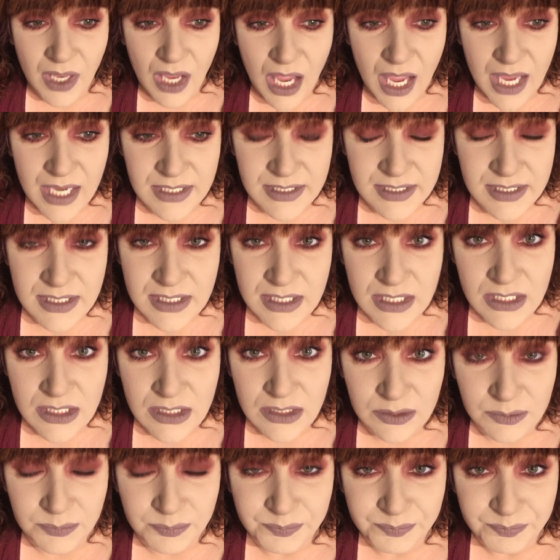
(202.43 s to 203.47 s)
I
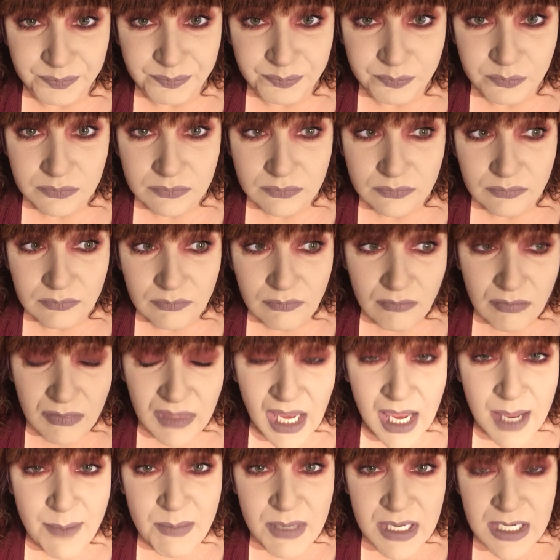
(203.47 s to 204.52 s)
still
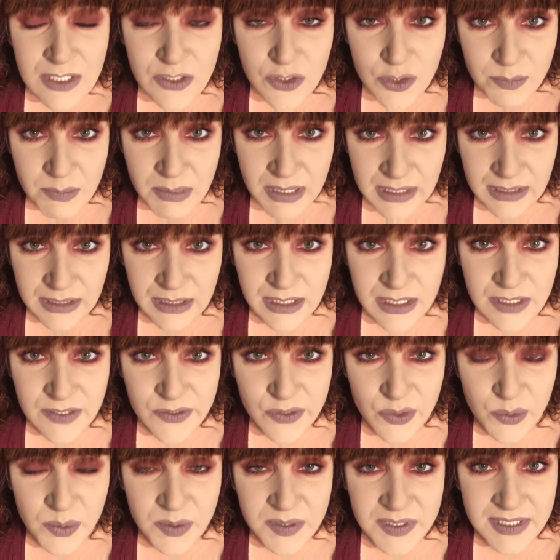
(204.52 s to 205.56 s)
am intermittently
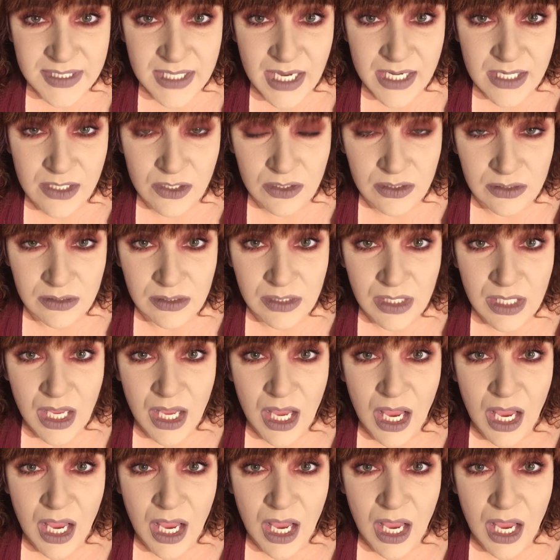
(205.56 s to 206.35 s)
suicidal.